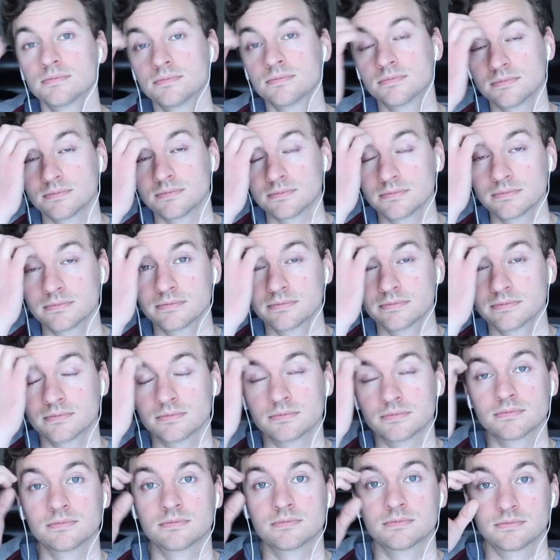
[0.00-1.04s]

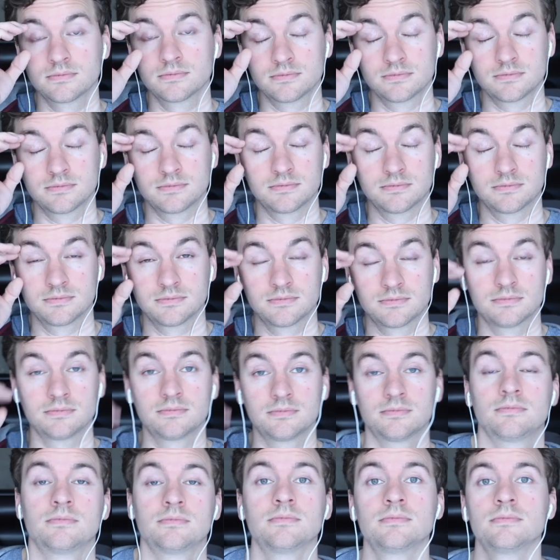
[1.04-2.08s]

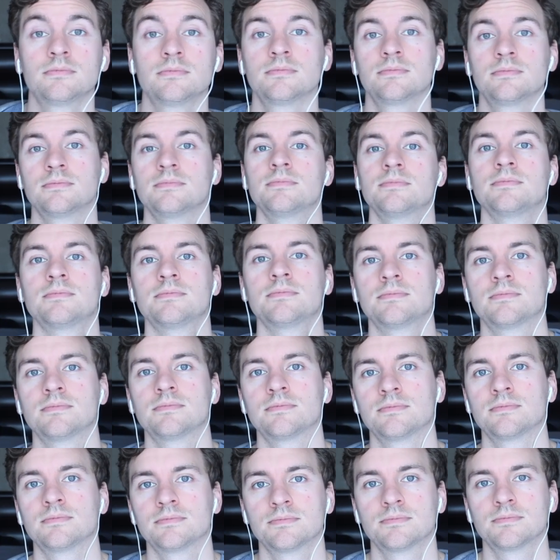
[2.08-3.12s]

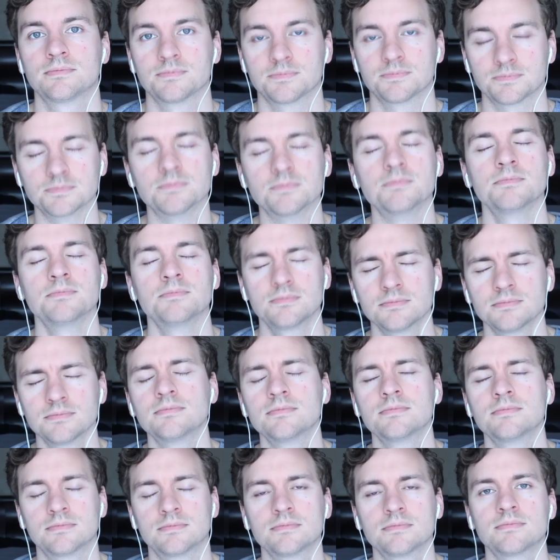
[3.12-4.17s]

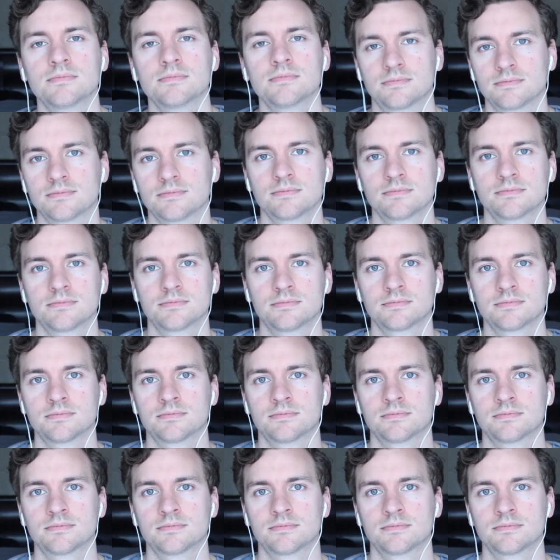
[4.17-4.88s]
(silent)